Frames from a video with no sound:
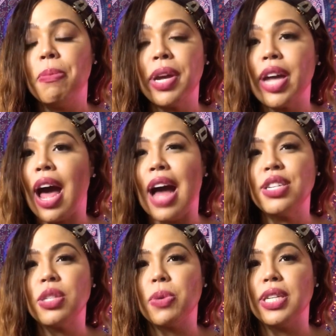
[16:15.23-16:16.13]
But yeah, I
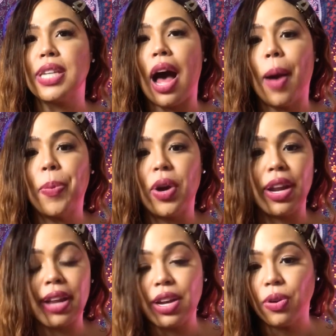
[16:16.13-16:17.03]
just wanted to hop
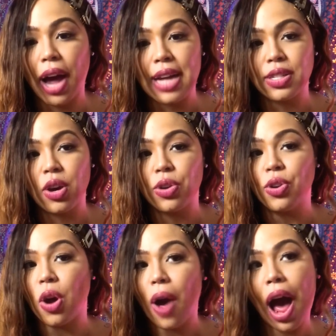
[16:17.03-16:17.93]
on and let you guys know,
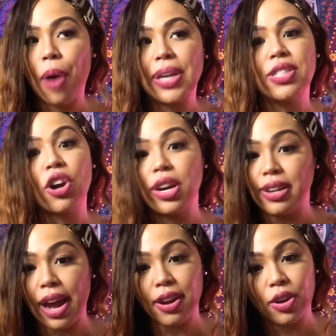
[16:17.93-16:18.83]
you know, how I
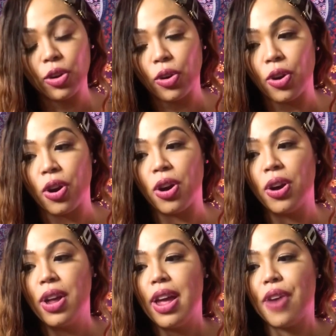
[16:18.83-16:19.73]
started dating a
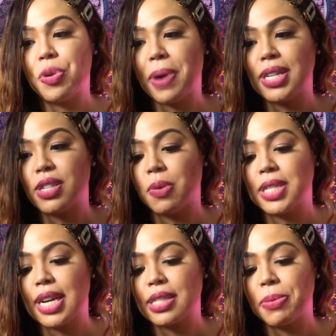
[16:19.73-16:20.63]
girl. Everybody's
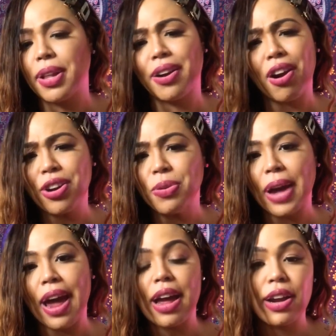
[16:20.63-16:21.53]
always asking me, like, are you
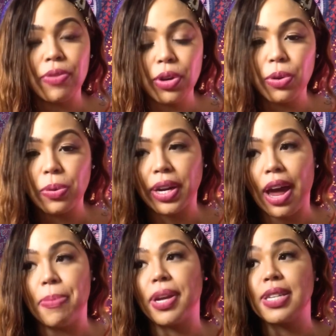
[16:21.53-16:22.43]
gay? I never knew you were
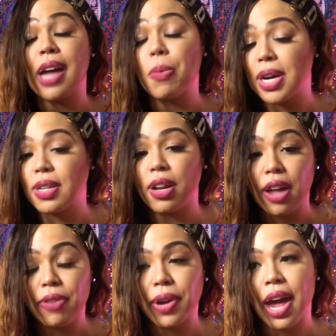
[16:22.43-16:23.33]
gay, because I was on
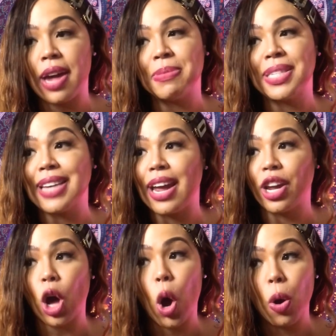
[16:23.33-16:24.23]
Love Games
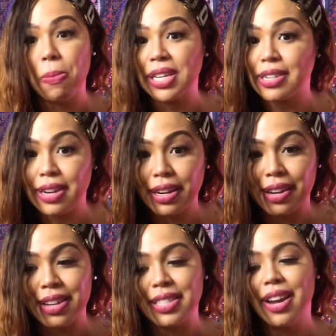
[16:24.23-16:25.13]
dating a whole bunch of
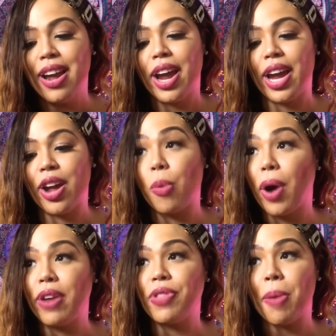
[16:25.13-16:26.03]
niggas. And
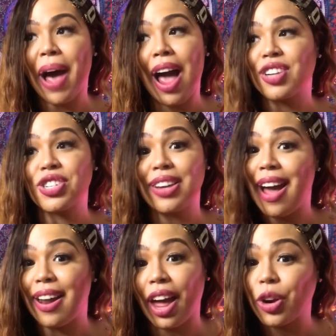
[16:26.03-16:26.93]
one of them I actually
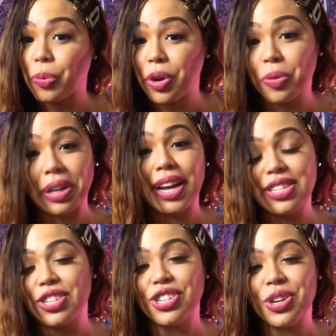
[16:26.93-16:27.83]
had, like, a real
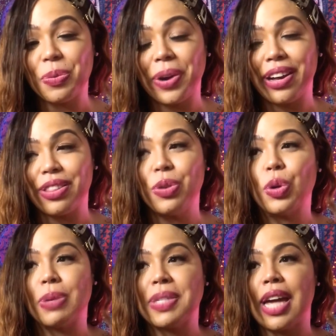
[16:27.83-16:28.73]
relationship with. You
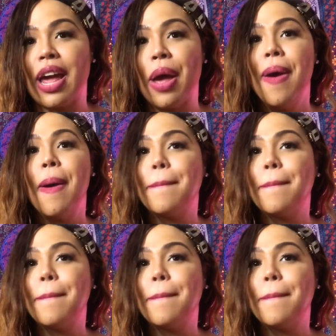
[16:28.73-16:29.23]
know what I'm saying?